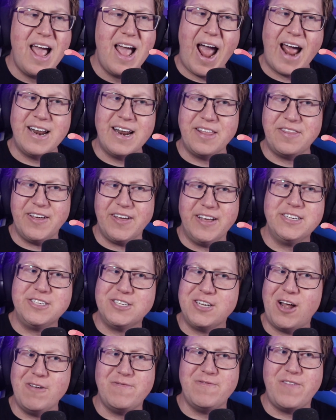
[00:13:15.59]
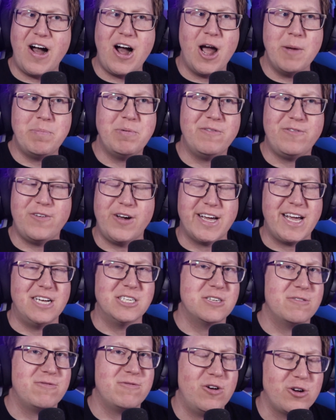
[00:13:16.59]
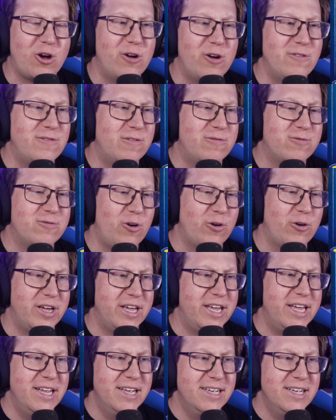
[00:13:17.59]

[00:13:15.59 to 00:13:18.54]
And I think so far I prefer Calcifer over Froakie.